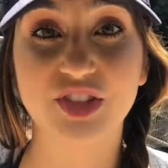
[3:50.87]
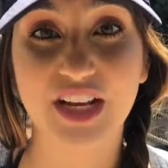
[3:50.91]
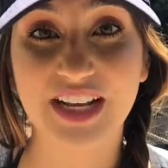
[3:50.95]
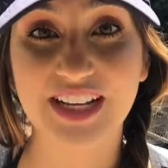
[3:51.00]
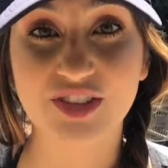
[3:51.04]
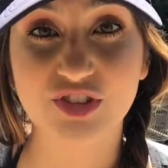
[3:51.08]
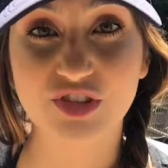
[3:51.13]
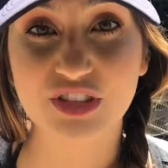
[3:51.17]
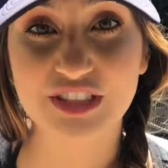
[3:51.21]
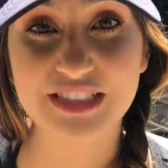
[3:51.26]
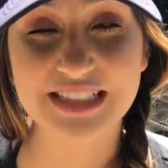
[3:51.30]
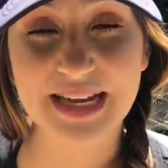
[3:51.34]

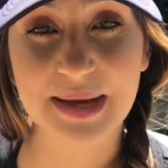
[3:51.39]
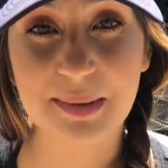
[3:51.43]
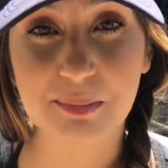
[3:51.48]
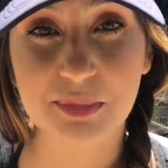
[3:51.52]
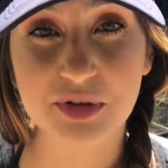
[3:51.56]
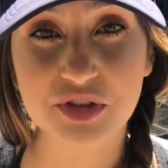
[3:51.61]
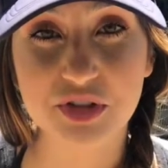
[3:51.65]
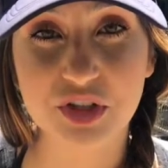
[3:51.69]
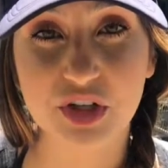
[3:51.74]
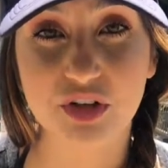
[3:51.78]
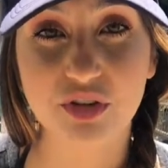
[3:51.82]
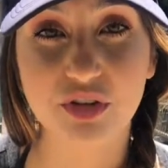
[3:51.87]
change in
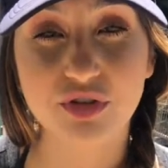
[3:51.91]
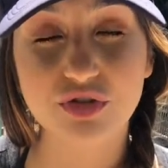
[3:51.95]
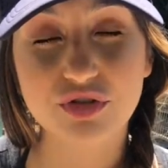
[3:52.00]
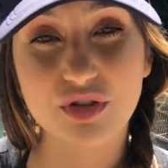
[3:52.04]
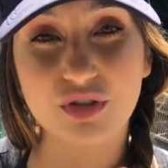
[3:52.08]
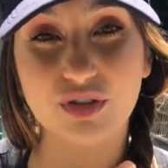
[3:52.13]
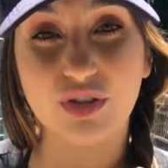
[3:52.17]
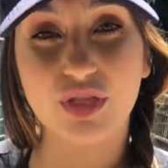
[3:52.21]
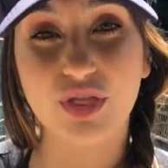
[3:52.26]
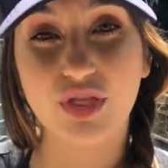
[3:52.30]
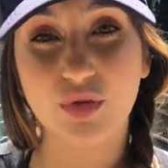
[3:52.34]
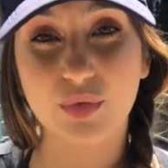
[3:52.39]
temperature. Those are
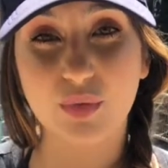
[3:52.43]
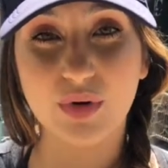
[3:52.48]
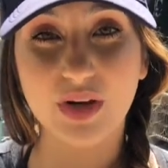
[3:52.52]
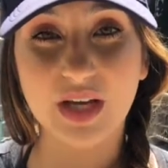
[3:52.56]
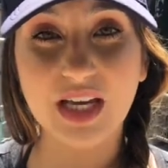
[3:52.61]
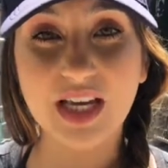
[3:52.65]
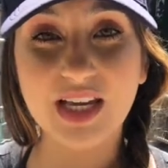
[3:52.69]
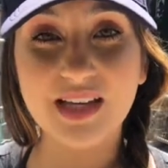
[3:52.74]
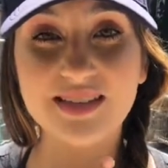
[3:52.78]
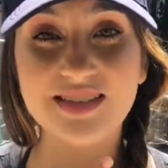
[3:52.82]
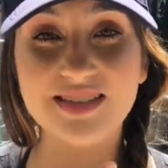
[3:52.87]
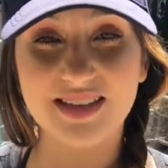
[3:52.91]

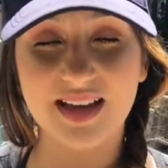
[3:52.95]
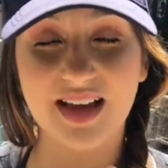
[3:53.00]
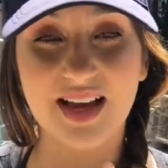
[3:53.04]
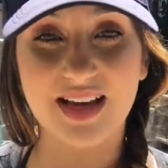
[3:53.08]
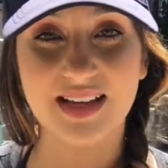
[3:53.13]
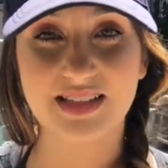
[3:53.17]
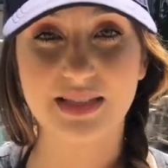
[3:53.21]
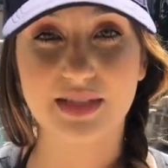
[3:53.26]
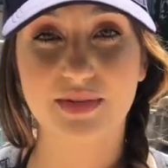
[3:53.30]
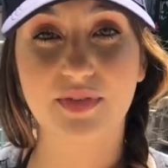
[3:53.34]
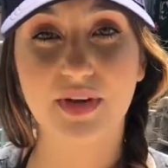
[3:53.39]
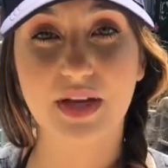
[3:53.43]
3
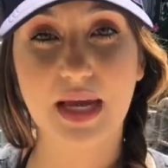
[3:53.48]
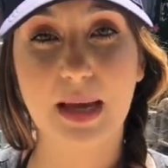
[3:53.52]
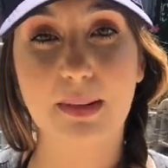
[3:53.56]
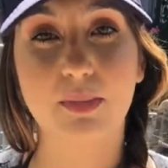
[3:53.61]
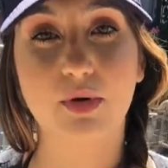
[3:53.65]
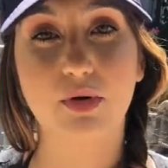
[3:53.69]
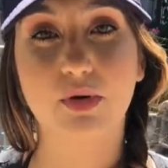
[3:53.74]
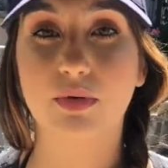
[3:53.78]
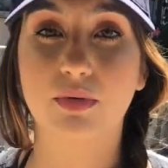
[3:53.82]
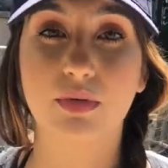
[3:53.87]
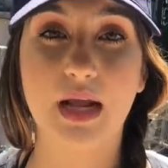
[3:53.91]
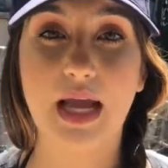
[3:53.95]
signs of a
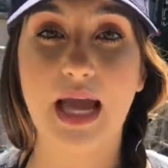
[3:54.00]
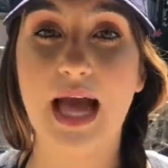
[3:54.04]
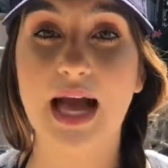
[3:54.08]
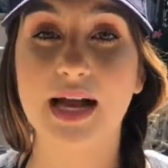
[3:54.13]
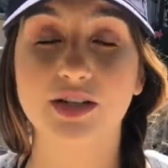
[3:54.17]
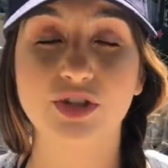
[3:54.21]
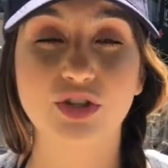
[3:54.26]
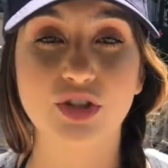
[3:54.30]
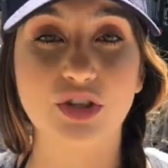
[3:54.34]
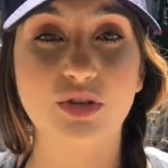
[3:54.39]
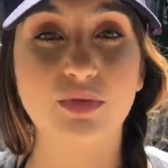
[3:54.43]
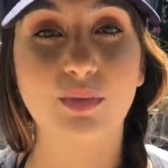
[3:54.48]
chemical
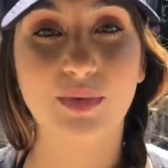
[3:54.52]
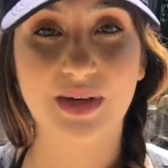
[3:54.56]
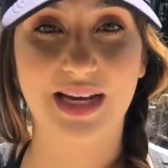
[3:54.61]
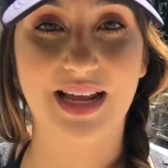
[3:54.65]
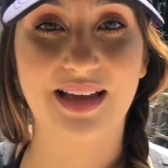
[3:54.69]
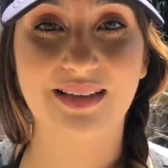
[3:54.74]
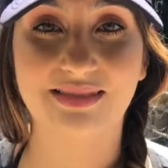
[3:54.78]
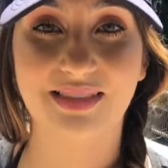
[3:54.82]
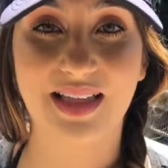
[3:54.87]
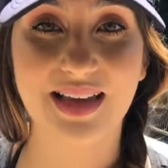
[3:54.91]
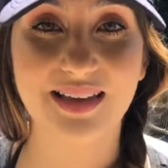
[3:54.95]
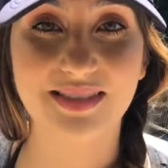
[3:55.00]
reaction when I
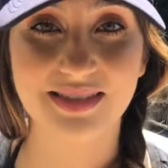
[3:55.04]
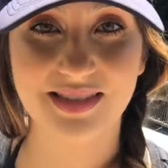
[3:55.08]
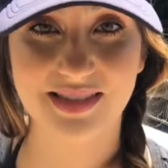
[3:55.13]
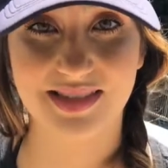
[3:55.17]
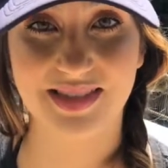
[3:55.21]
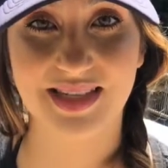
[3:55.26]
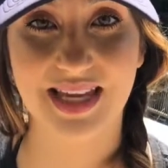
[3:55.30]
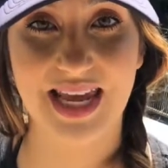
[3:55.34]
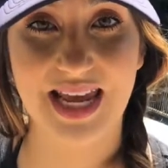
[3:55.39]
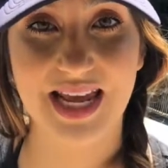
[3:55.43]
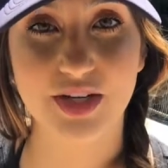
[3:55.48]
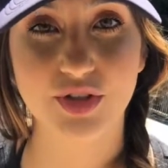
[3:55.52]
light this
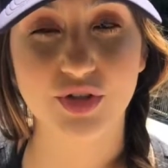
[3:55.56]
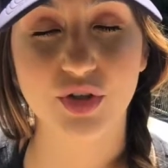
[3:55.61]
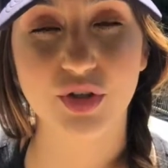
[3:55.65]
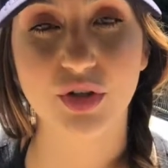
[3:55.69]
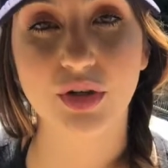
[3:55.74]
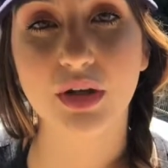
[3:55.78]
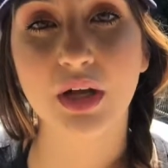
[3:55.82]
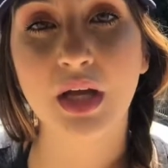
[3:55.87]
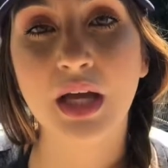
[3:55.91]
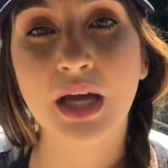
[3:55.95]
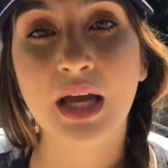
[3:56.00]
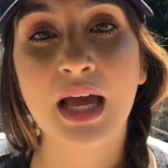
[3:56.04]
candle.
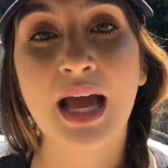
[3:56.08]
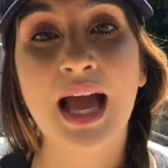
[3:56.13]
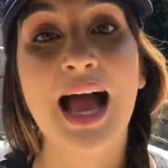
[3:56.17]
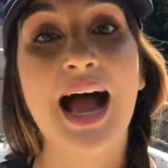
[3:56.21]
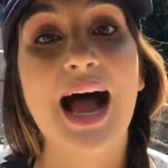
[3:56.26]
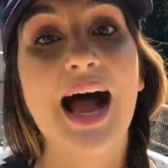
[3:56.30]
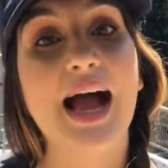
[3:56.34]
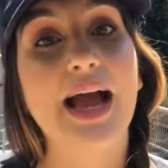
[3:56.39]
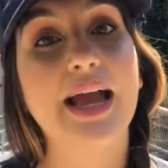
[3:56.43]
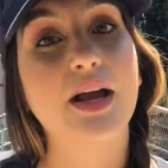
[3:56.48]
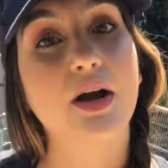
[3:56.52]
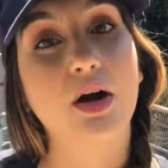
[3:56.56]

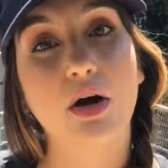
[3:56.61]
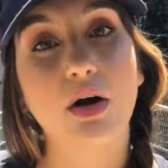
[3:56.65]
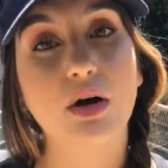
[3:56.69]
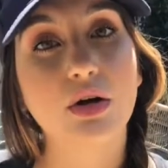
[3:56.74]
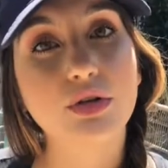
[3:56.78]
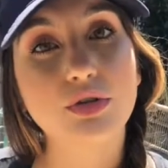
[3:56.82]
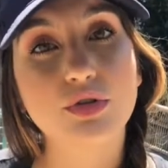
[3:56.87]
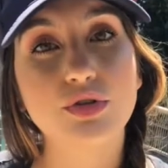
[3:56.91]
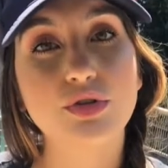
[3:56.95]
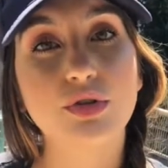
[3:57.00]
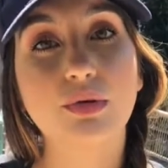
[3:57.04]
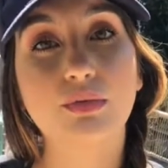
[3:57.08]
I
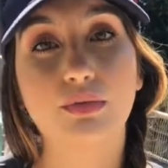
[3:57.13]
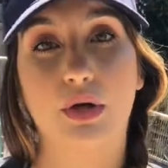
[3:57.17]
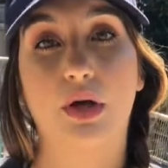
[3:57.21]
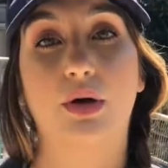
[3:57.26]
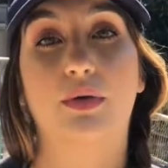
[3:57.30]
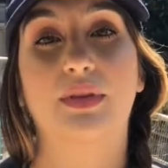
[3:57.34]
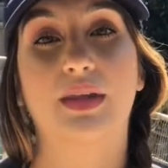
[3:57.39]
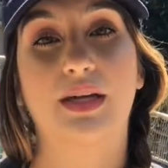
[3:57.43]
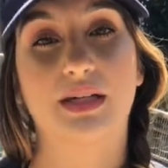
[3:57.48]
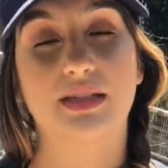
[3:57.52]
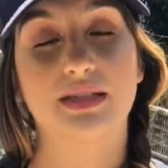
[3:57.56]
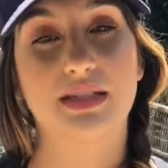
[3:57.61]
also know
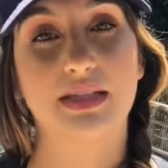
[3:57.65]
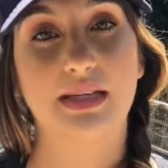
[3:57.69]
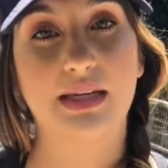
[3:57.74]
that it's a